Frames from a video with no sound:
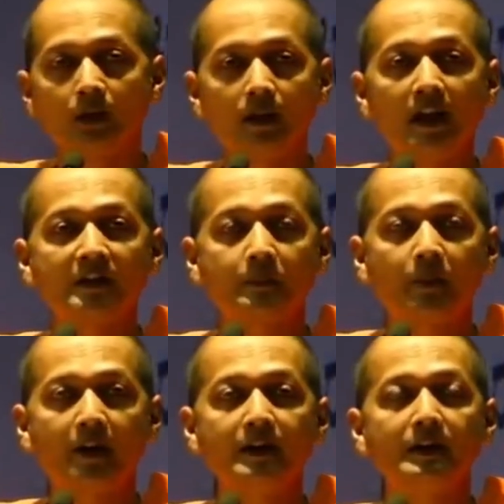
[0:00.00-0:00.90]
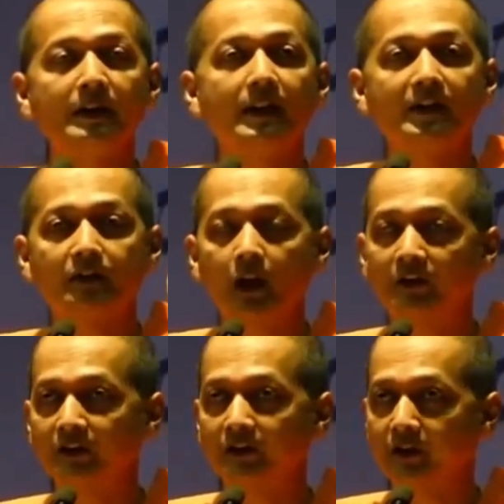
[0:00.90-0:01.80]
Last point is
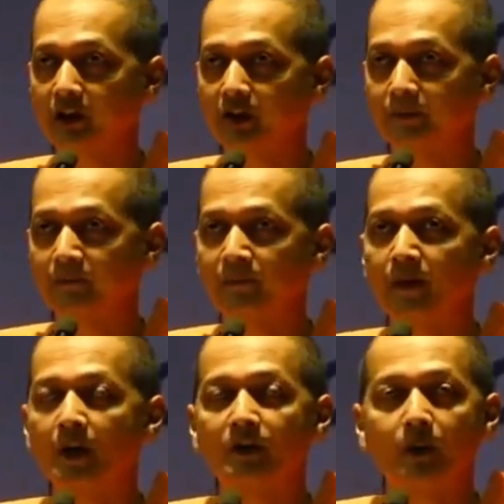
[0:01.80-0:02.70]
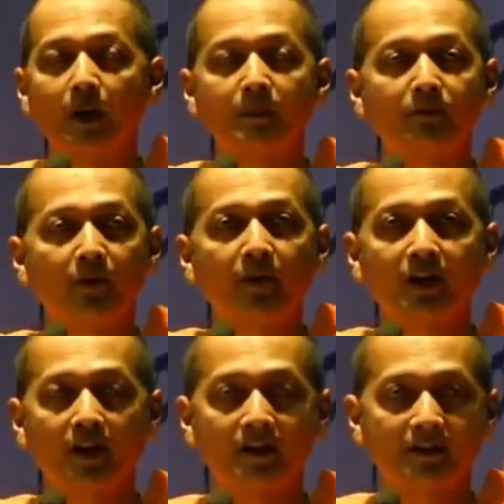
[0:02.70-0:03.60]
concentration. Swami
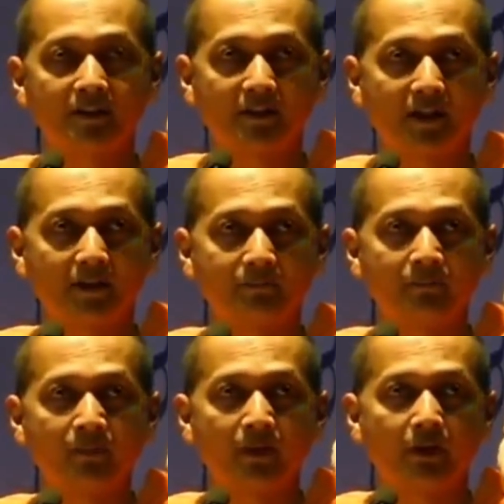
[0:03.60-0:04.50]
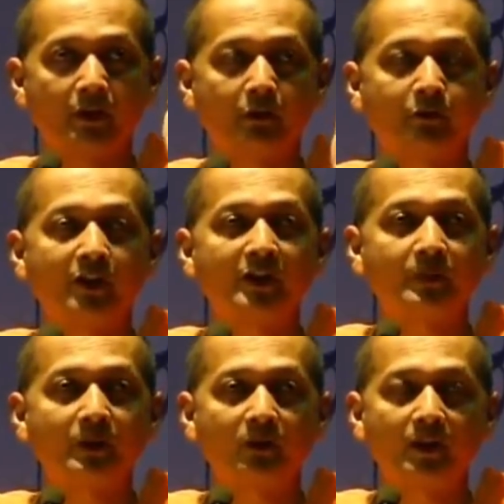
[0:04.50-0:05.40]
Vivekananda said, the
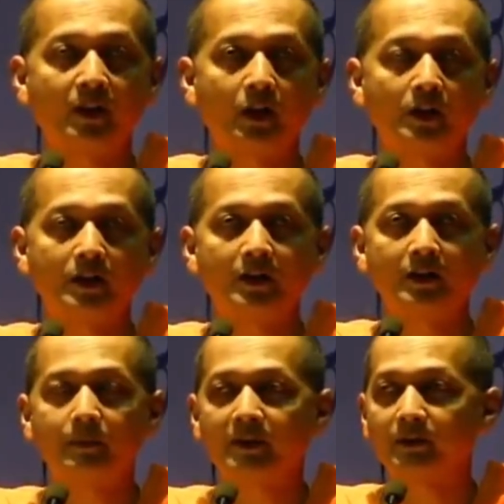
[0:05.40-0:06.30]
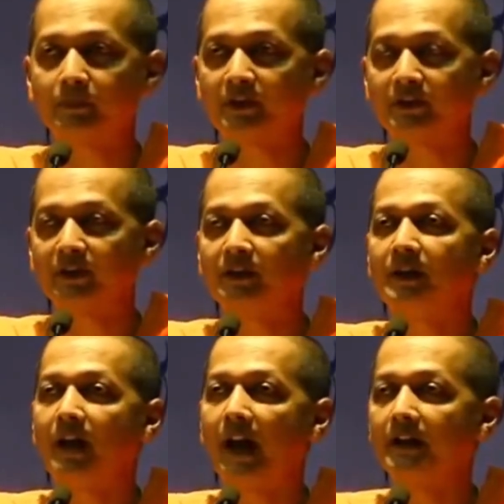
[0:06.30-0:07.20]
difference between an ordinary person
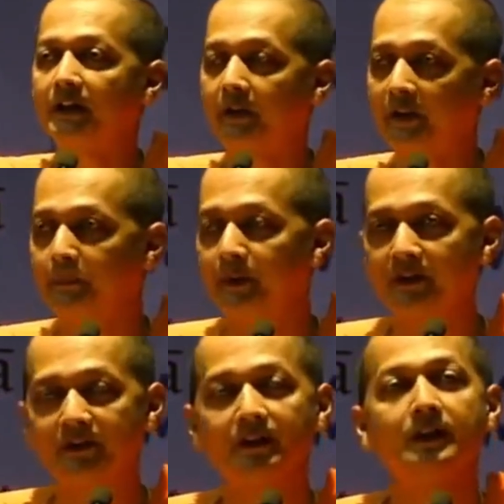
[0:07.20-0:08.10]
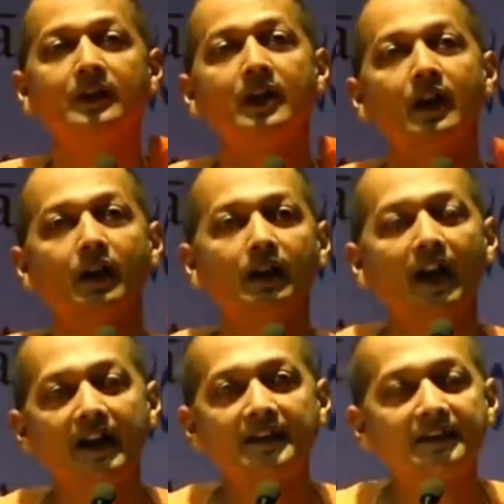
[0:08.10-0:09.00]
and a great person
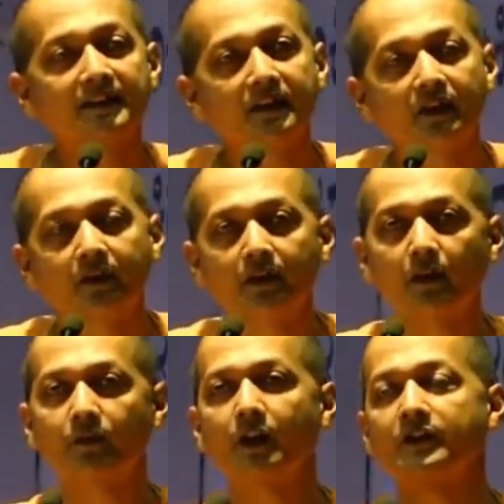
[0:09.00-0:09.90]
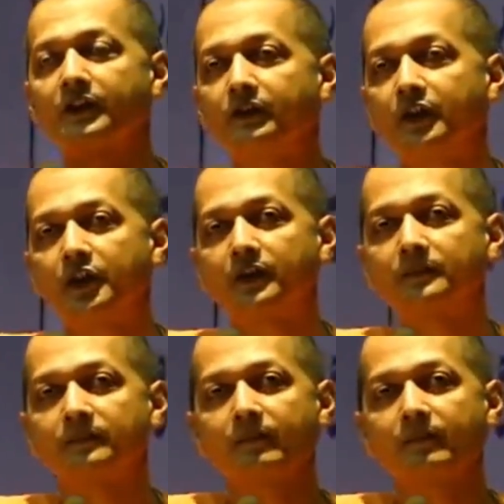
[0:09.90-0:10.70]
lies in the degree of concentration.